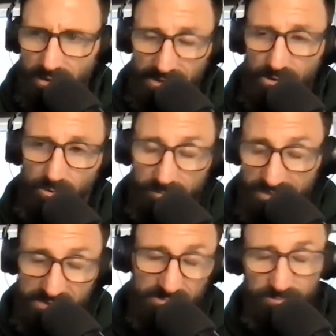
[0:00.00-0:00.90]
I could go. I
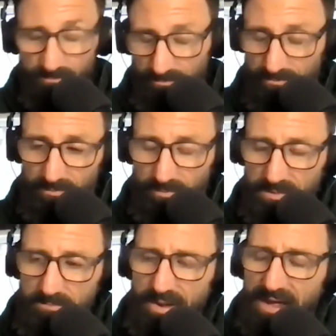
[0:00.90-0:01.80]
mean, he's
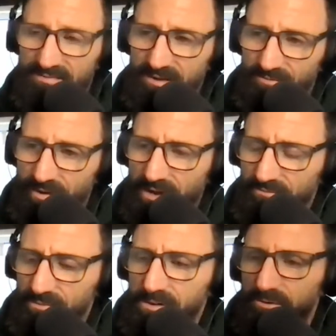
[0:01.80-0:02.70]
been passed now for a
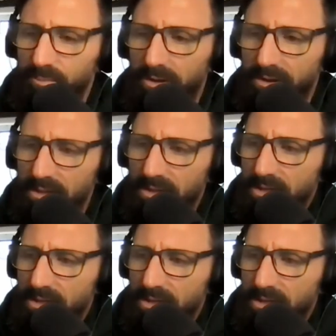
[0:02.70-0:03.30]
handful of years, but